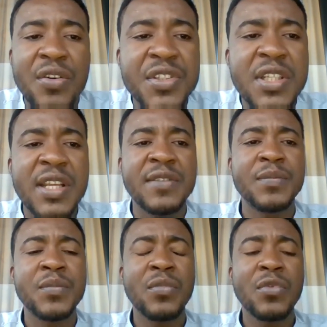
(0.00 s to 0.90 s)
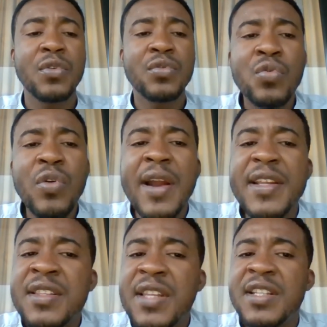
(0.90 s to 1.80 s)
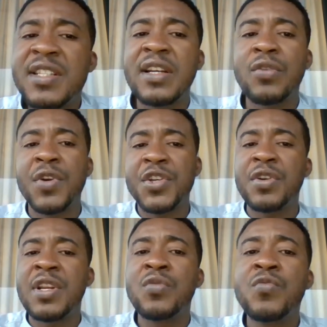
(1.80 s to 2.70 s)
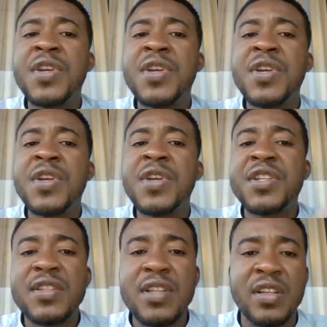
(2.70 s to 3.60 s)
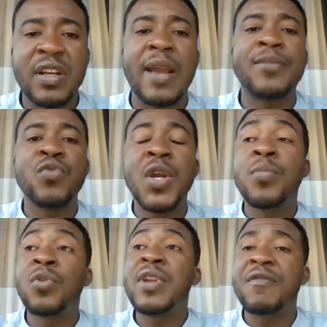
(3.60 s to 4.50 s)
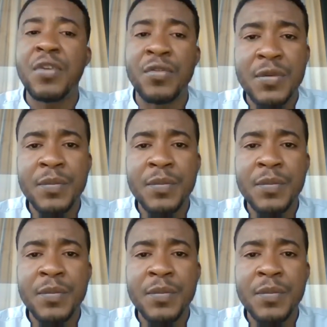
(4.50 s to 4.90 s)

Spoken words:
continent through an intelligent questioning which subscribe to a broader view.